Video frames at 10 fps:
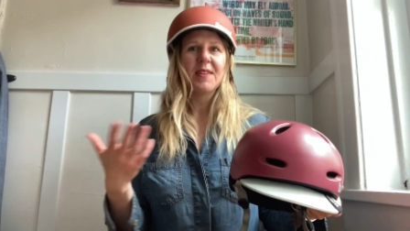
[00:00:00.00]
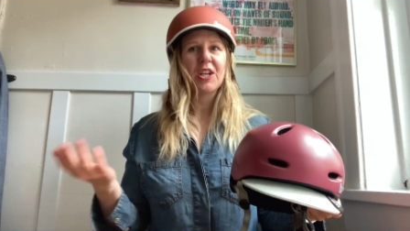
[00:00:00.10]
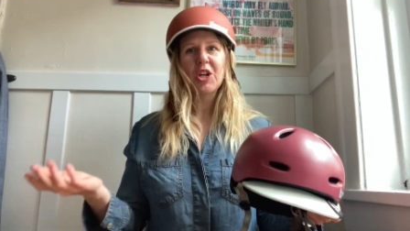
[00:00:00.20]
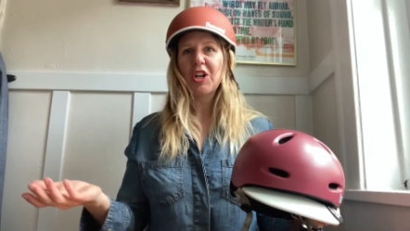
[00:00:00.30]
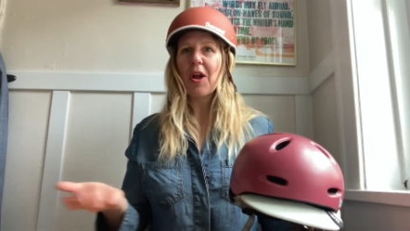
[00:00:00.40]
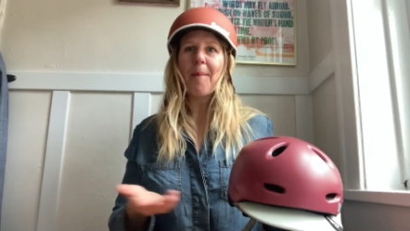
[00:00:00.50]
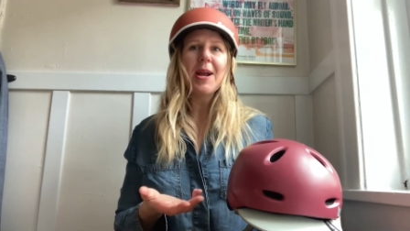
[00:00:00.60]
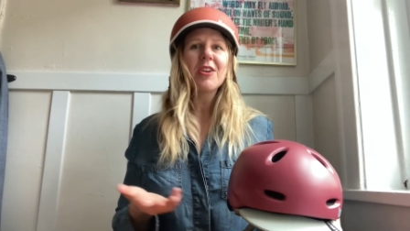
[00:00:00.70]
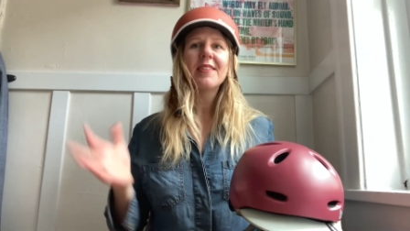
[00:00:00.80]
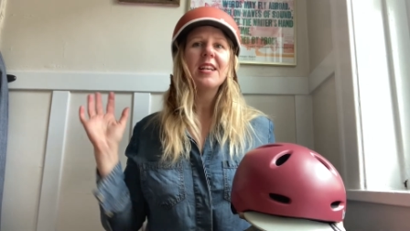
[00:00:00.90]
a good
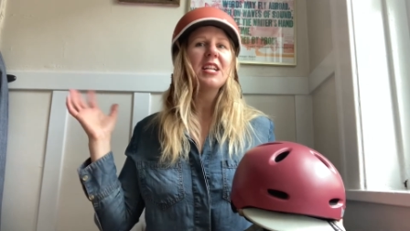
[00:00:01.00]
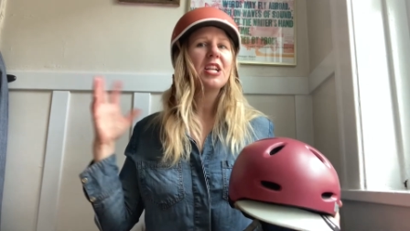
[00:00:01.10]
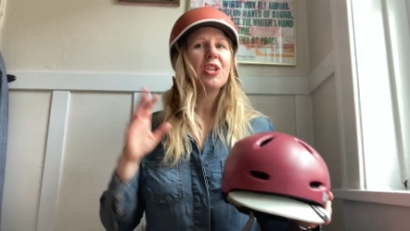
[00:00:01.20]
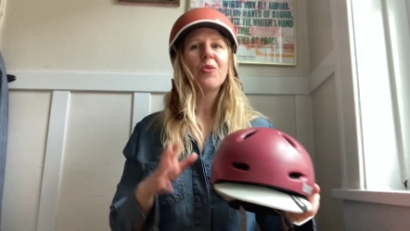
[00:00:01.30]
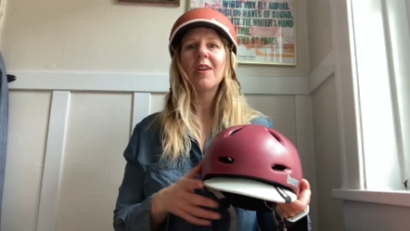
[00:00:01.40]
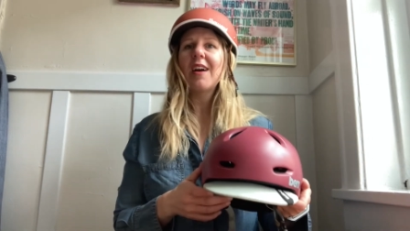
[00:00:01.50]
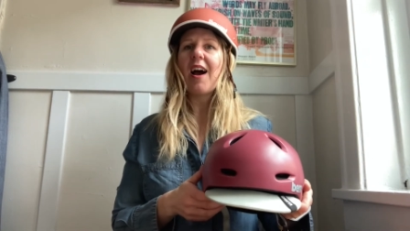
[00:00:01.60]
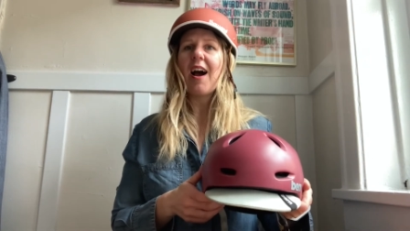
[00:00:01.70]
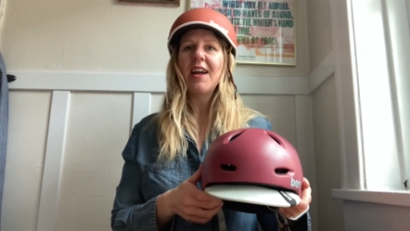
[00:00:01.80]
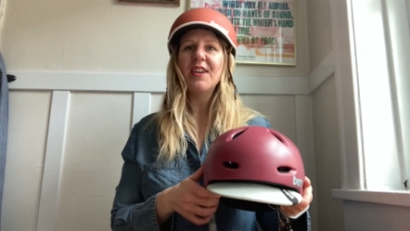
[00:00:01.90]
comparison and you can
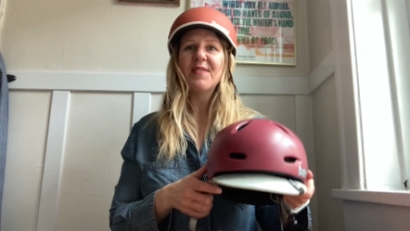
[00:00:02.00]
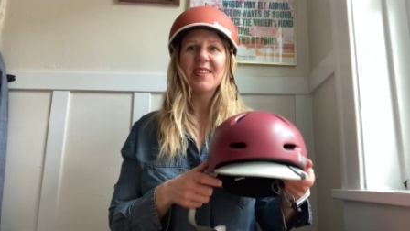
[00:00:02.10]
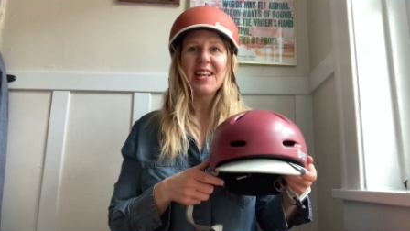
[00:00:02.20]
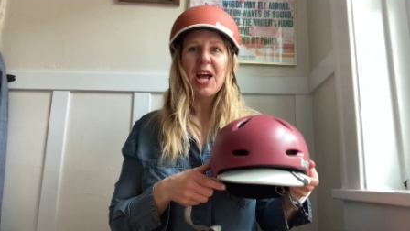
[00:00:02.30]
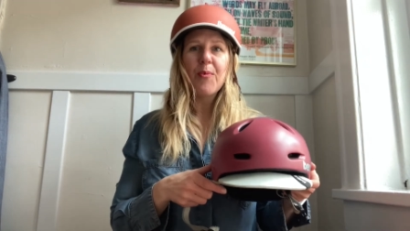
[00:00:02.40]
kind of decide